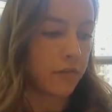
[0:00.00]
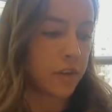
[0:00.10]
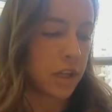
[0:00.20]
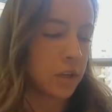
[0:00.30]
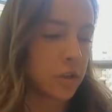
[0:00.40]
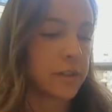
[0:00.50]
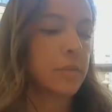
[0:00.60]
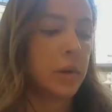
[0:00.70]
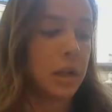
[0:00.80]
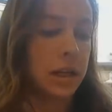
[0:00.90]
financial
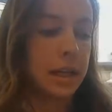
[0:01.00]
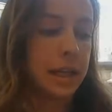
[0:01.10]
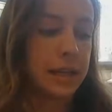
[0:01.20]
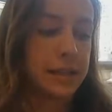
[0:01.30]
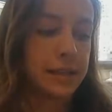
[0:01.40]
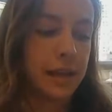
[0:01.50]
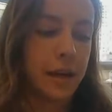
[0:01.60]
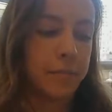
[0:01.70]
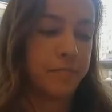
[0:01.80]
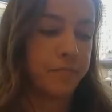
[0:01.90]
stability is
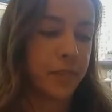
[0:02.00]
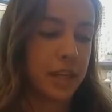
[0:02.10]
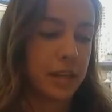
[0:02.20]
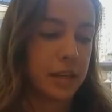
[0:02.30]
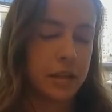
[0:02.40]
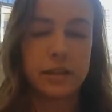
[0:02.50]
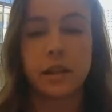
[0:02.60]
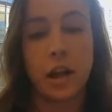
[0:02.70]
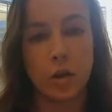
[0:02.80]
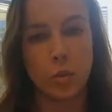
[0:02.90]

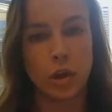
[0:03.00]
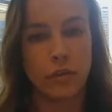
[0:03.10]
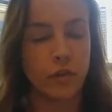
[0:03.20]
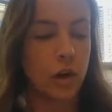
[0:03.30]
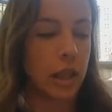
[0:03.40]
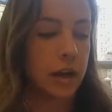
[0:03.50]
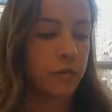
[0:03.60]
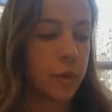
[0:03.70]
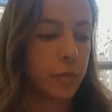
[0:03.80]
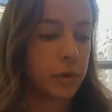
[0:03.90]
another worry for a lot
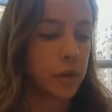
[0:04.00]
of people.